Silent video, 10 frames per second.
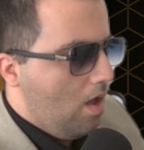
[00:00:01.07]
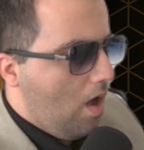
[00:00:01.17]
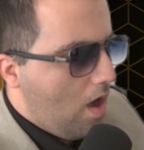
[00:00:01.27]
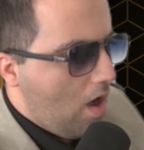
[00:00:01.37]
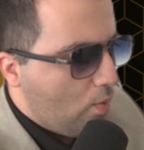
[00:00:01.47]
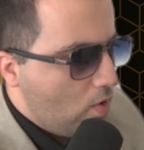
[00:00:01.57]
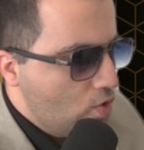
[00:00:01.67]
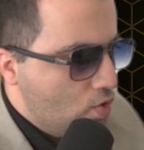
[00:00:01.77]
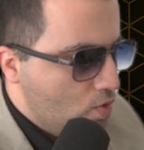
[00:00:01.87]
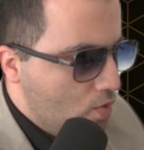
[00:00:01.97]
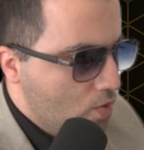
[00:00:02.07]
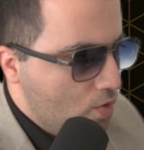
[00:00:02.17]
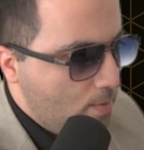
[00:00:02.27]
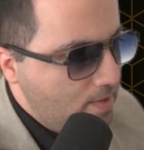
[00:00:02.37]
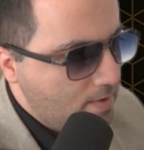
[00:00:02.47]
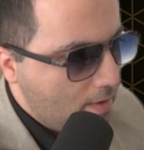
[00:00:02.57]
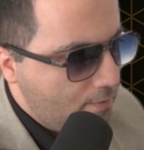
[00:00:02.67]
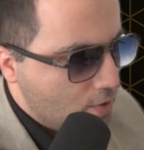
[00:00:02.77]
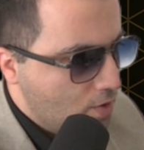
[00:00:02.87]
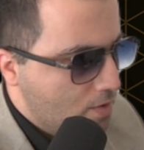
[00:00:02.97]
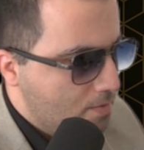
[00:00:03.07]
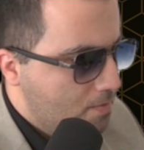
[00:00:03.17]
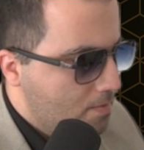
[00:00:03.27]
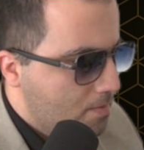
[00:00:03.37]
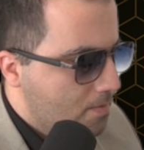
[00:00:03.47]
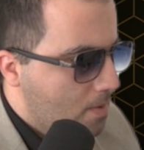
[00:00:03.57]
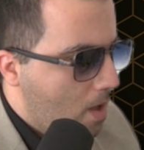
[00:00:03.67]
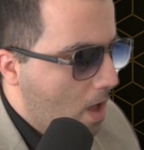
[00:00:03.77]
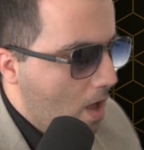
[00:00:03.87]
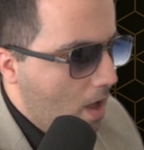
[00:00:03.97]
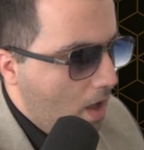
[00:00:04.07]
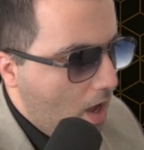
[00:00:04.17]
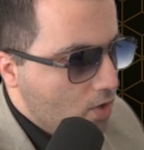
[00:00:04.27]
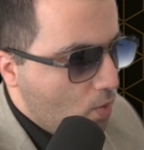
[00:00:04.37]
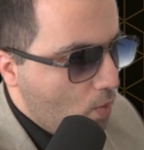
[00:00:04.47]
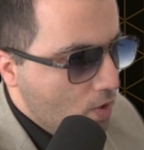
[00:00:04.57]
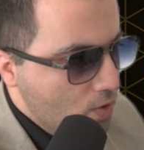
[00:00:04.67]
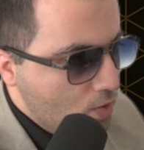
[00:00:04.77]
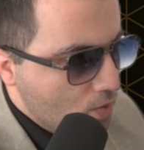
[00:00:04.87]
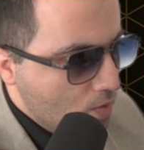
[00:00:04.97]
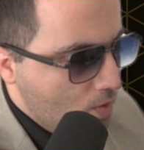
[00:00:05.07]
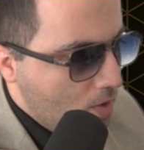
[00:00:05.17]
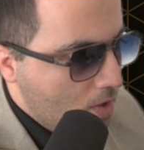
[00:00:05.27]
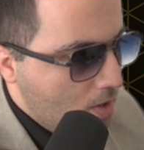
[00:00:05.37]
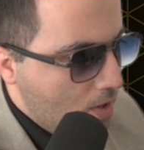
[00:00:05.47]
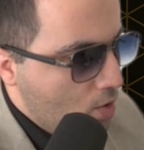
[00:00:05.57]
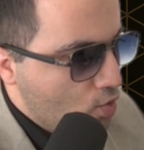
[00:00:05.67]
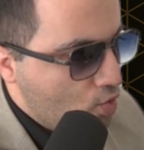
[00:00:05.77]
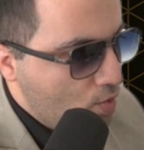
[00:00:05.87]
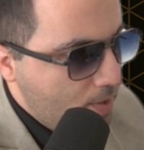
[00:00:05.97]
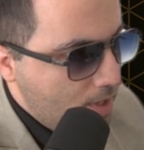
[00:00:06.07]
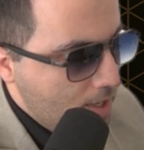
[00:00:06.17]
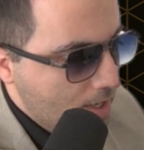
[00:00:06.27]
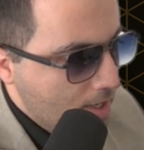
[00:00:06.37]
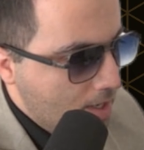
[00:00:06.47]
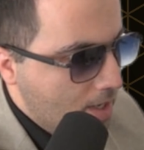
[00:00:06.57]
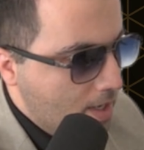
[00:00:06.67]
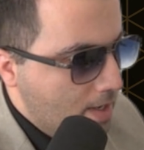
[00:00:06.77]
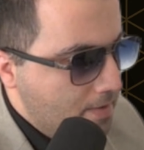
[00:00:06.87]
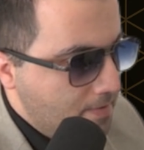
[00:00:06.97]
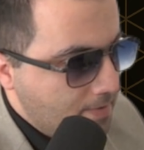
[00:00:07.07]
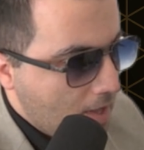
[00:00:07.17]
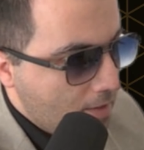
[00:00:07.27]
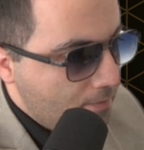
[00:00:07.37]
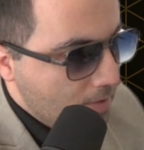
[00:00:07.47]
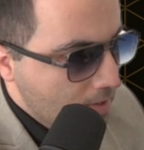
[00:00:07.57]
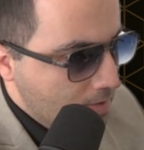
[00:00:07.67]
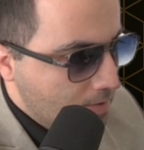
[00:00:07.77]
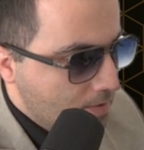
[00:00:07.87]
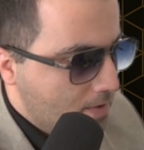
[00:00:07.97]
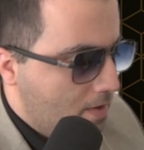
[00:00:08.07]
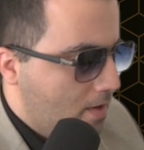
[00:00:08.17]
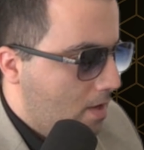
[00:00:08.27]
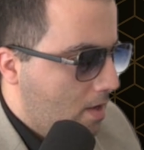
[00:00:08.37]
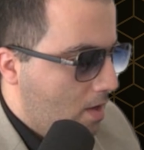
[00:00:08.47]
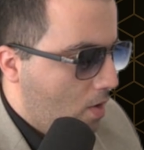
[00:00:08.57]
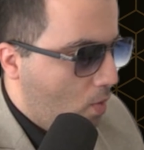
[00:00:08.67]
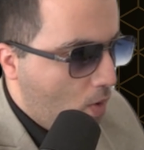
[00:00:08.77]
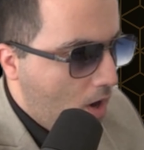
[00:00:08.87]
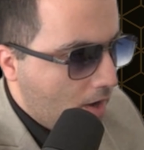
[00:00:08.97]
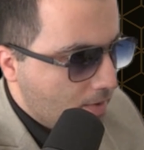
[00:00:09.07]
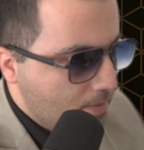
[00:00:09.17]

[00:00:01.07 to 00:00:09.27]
I want you to be selfish. I don't want you to be selfless. Why?